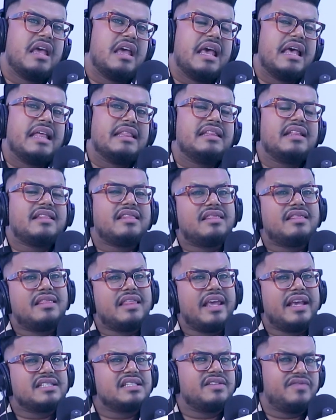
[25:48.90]
The
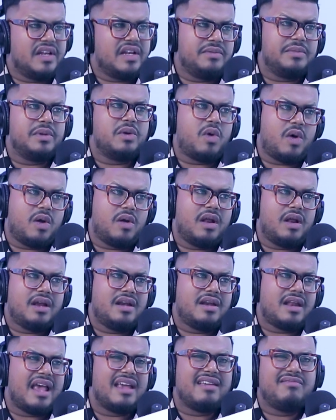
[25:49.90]
taste of Alamaro, right?
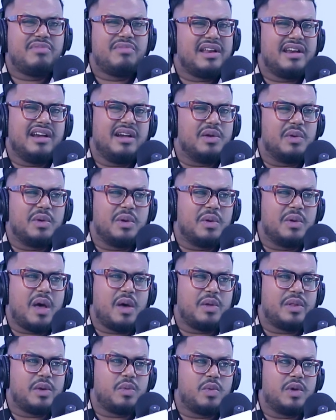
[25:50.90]
I really don't know how
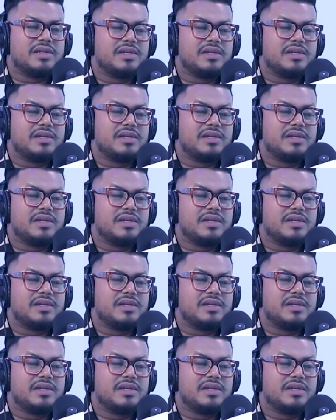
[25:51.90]
that works.